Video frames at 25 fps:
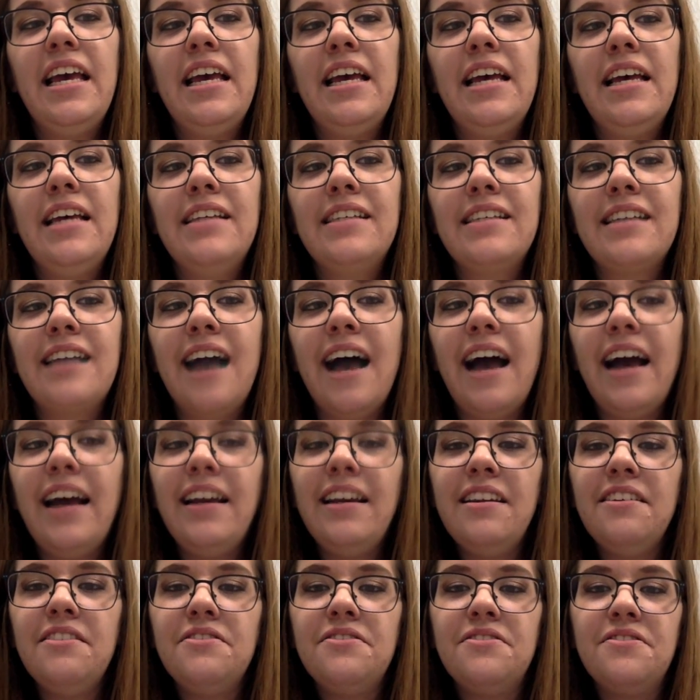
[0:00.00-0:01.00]
is
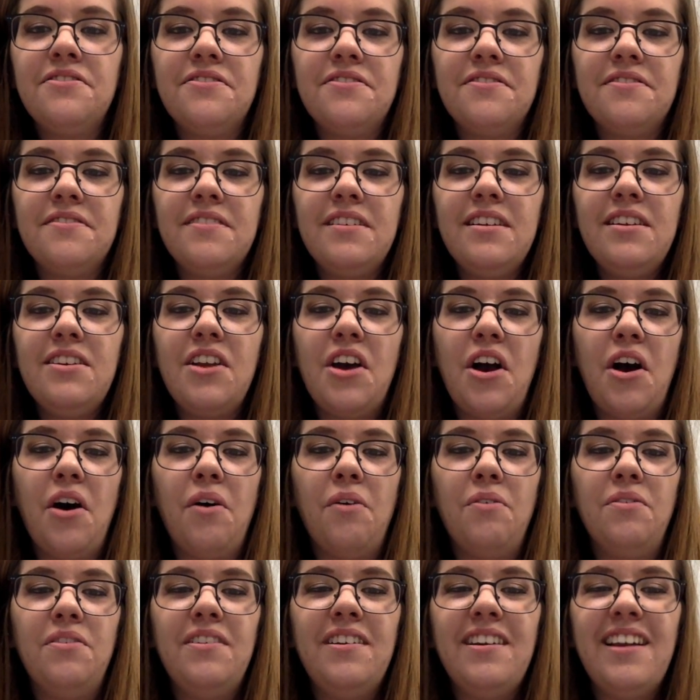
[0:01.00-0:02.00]
kind of,
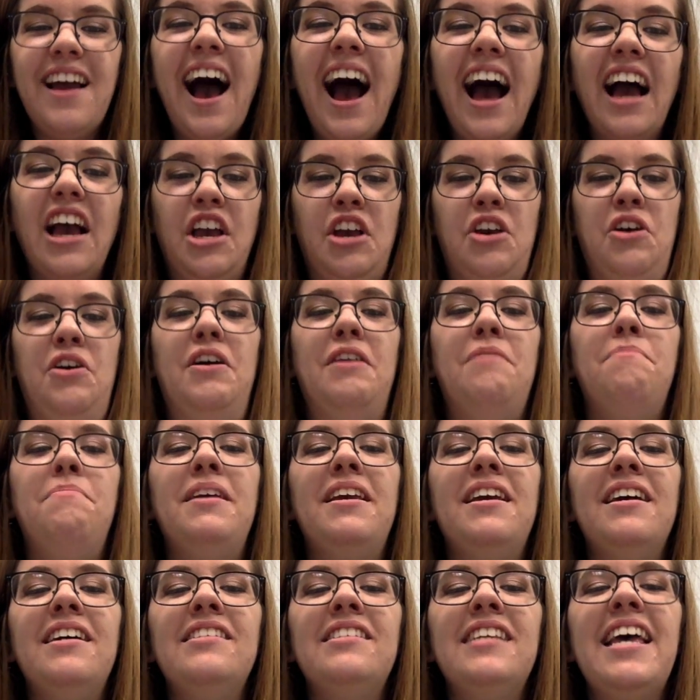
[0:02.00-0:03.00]
not good
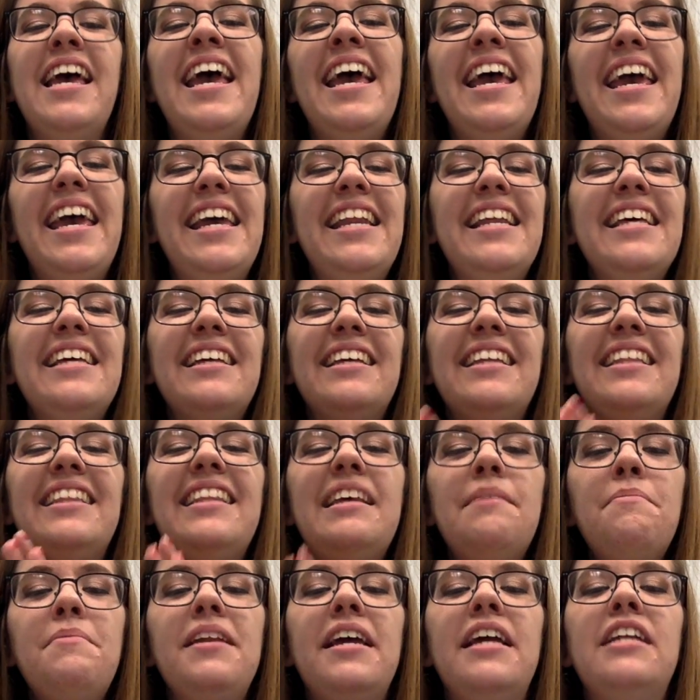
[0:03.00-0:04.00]
because it
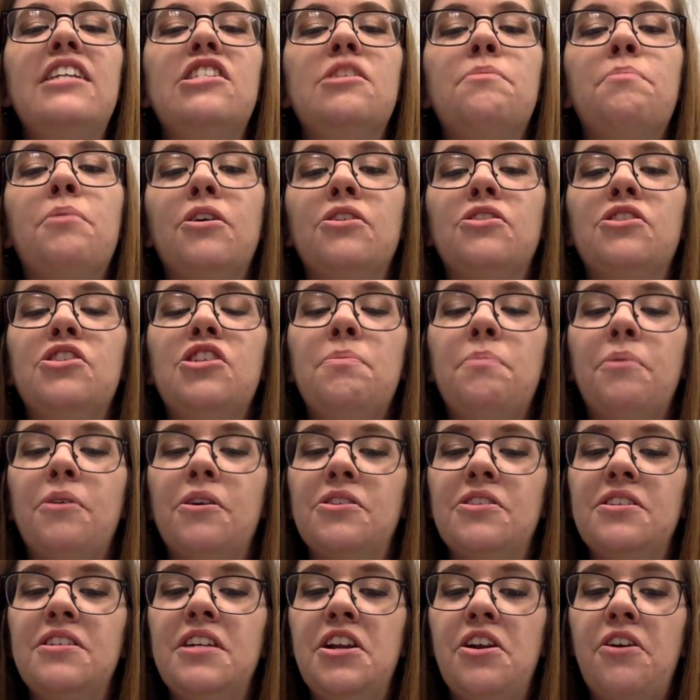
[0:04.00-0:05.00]
eliminates the
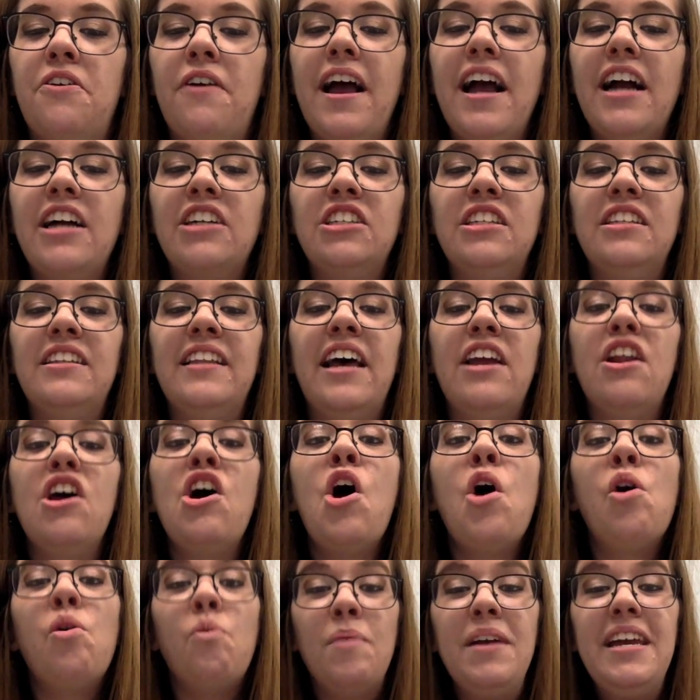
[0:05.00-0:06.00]
person-to-person interaction that
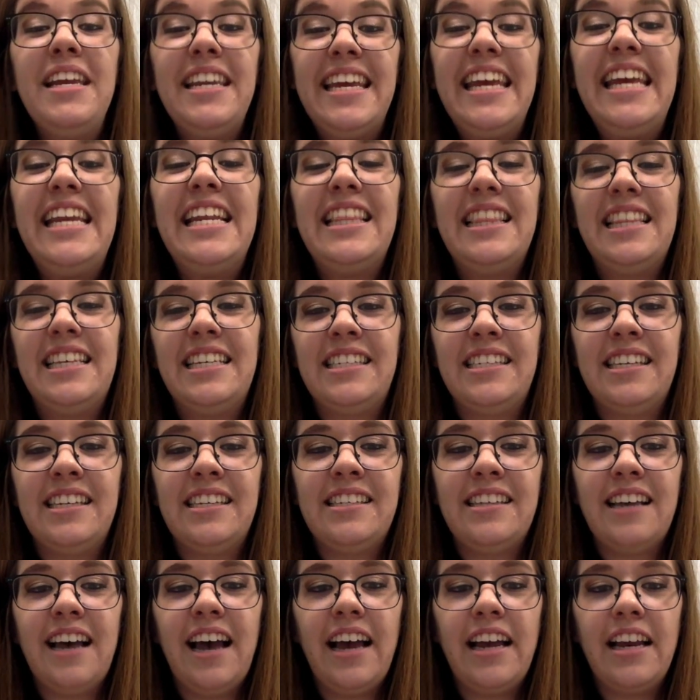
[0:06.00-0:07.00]
we need in this
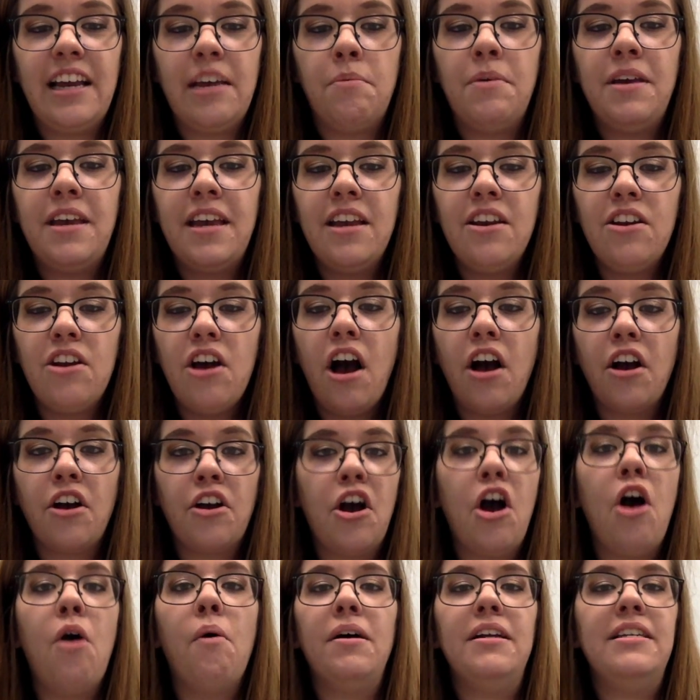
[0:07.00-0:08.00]
society. We cannot
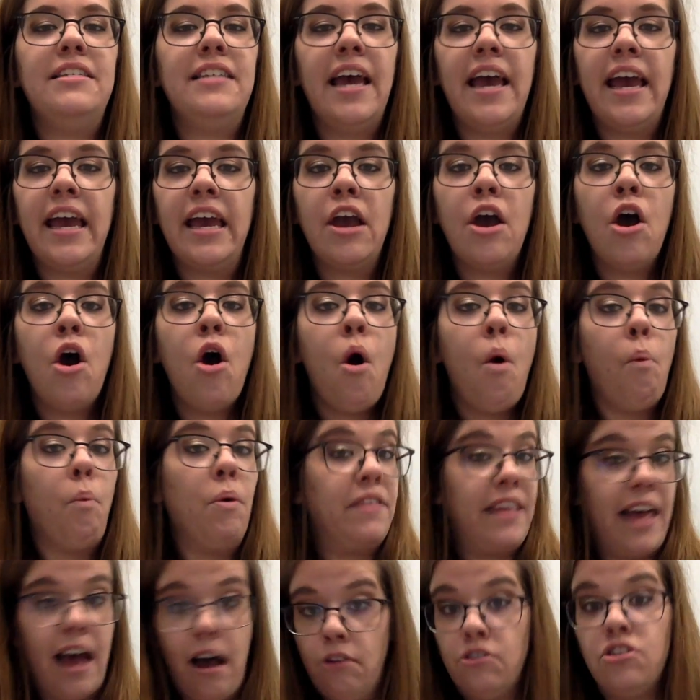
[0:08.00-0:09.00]
go a day
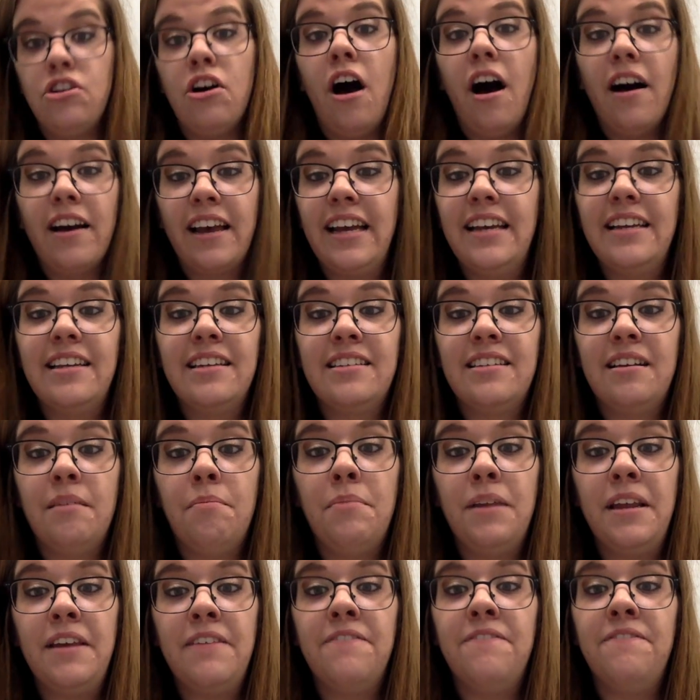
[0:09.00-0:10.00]
without talking to
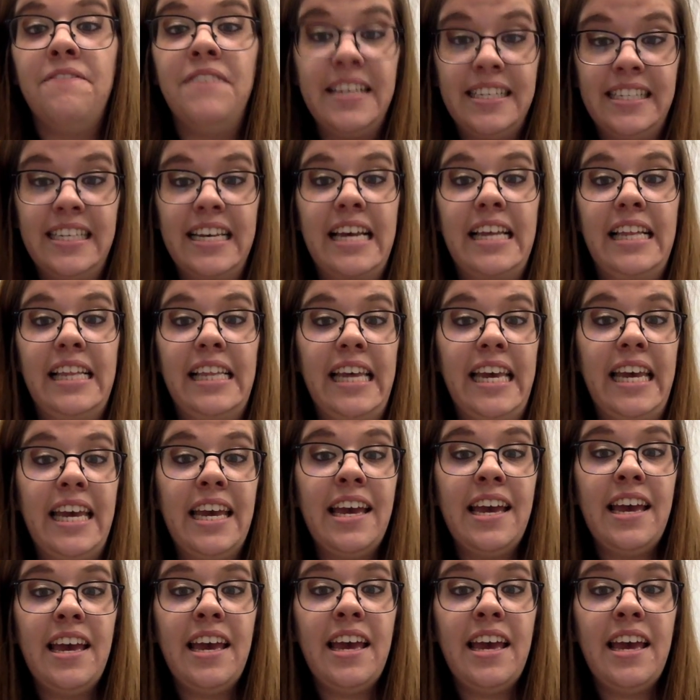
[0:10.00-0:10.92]
somebody physically.